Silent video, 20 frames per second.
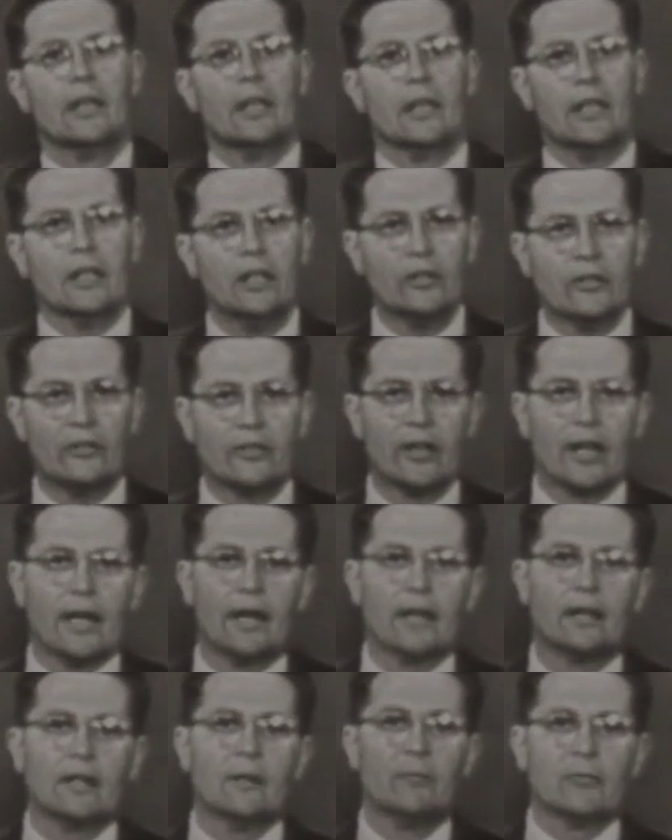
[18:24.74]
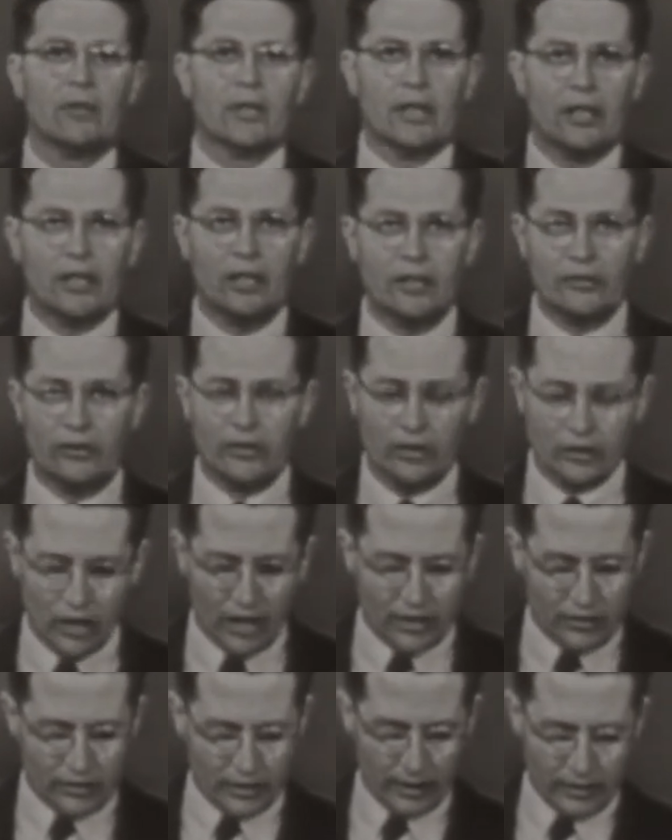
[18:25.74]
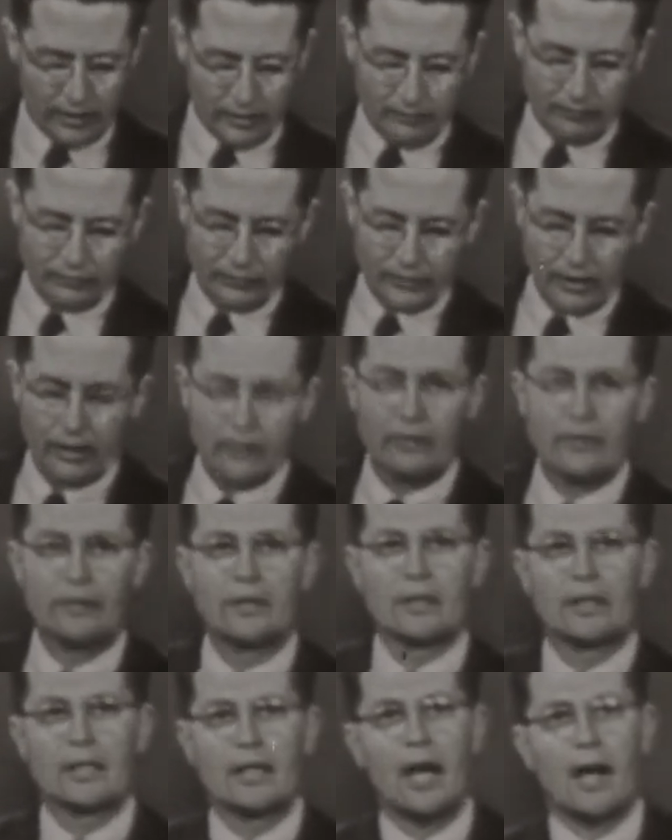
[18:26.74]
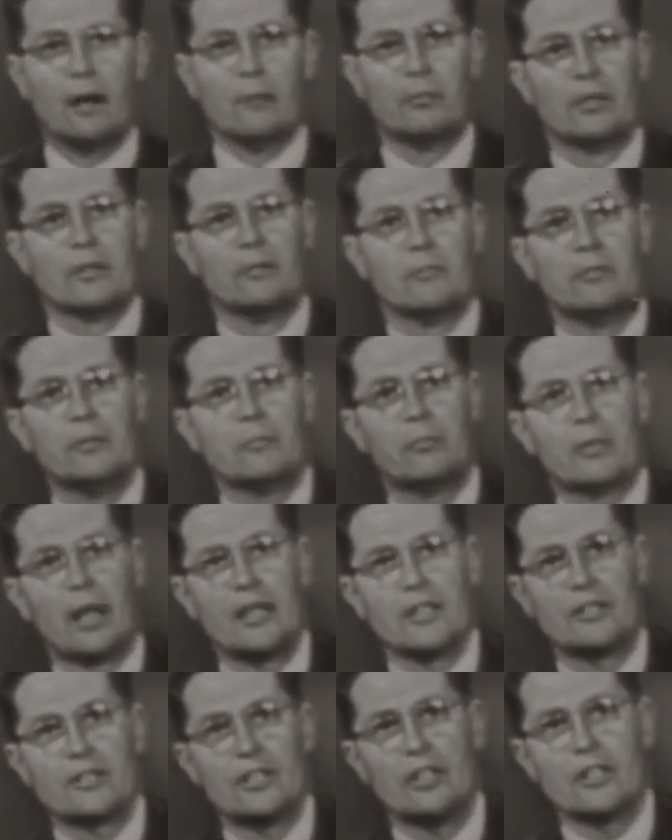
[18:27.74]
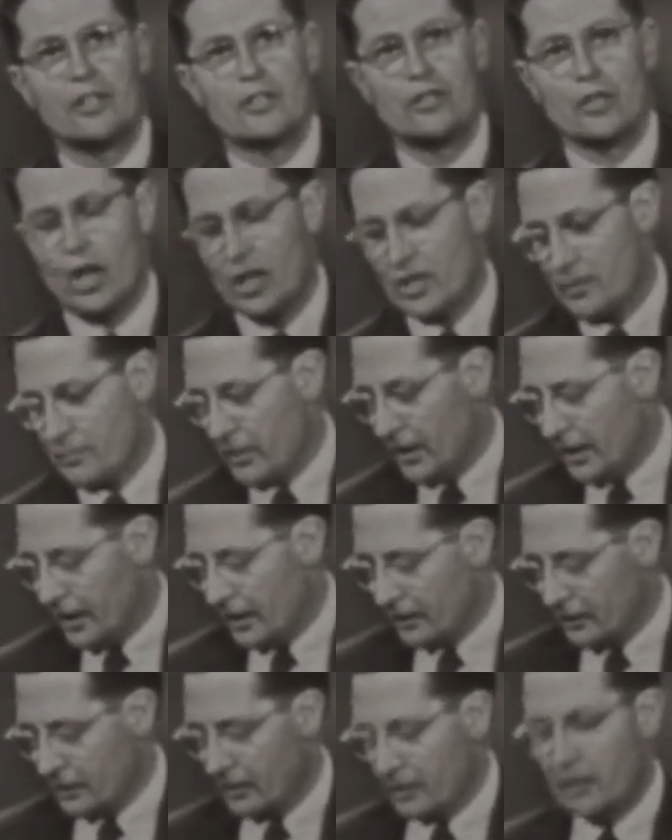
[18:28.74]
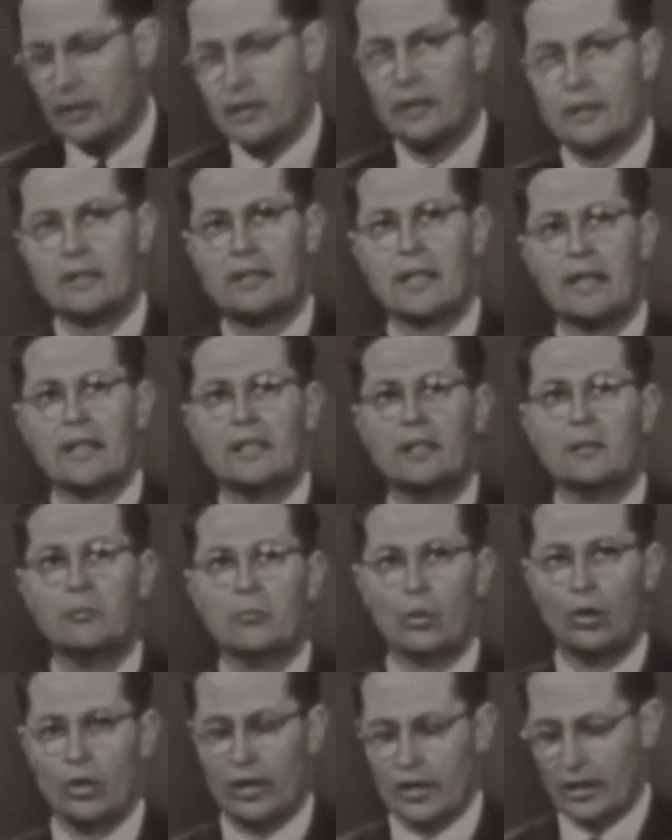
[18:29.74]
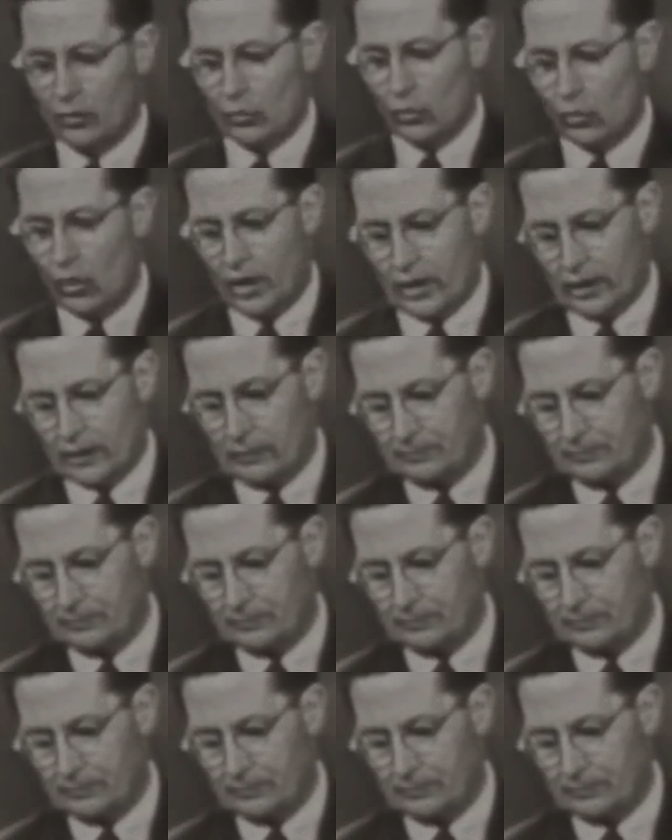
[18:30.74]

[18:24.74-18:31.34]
Instead, he suggested that the cup be placed in a saucepan containing boiling water.